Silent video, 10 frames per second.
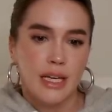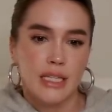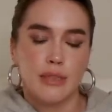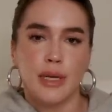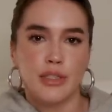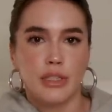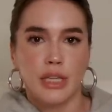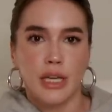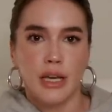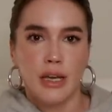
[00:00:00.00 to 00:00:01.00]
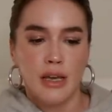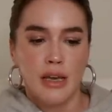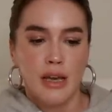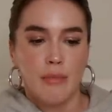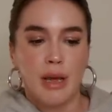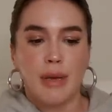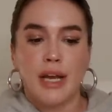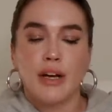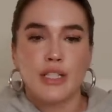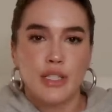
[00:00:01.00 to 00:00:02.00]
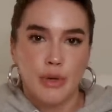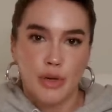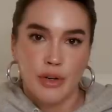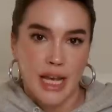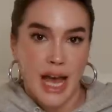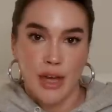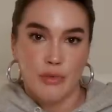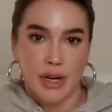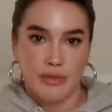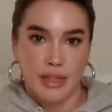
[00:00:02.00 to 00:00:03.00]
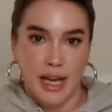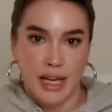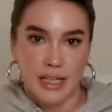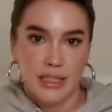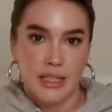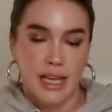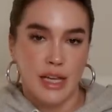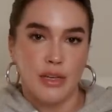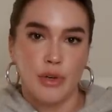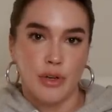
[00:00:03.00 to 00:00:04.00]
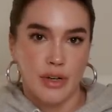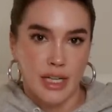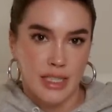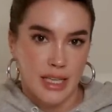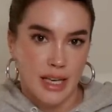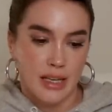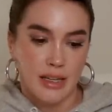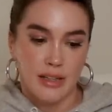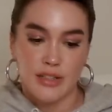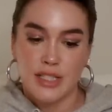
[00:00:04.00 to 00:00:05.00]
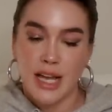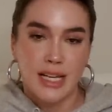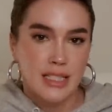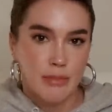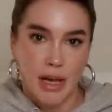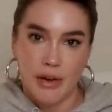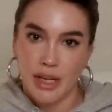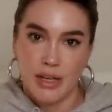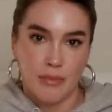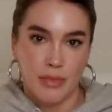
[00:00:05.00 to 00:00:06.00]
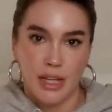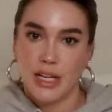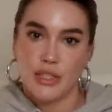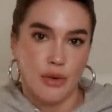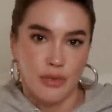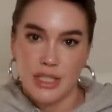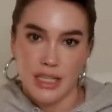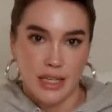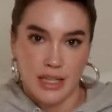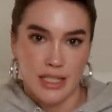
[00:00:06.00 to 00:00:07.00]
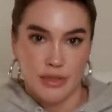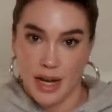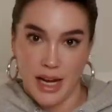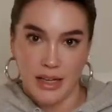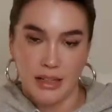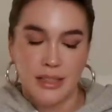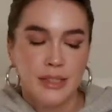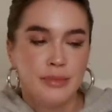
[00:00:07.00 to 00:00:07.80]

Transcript: especially my parents who had already had red flags and who had already said there's signs about him that I don't see is right.